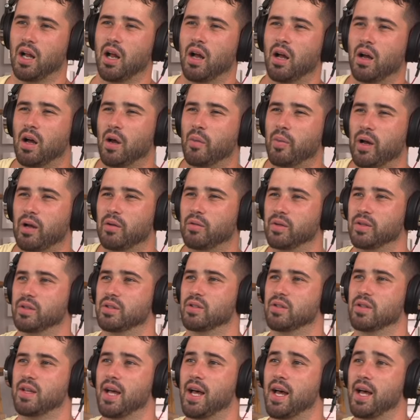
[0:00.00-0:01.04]
Uh, I probably wouldn't
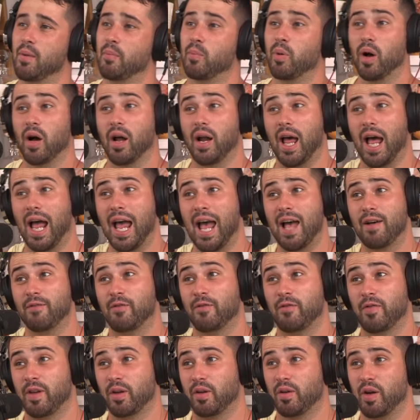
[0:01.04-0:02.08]
do that, but I
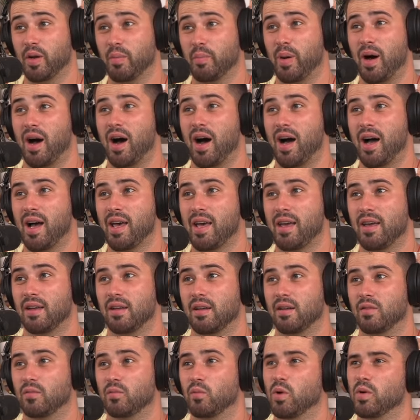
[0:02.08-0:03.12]
have fingered a pie.
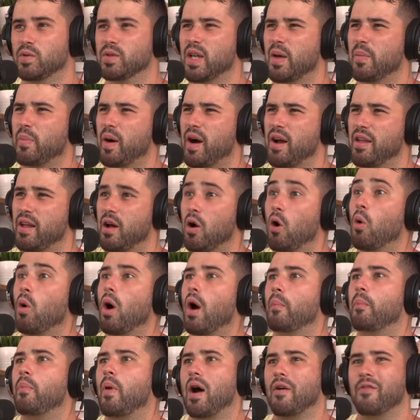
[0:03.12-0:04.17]
What was that pie? That oh,
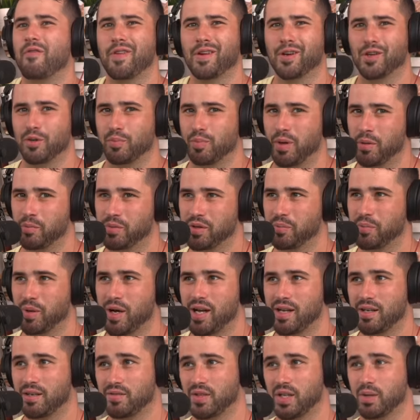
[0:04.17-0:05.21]
I, I fingered a pumpkin
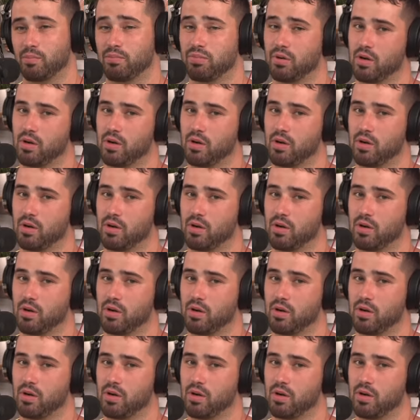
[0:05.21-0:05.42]
pie, and I was like,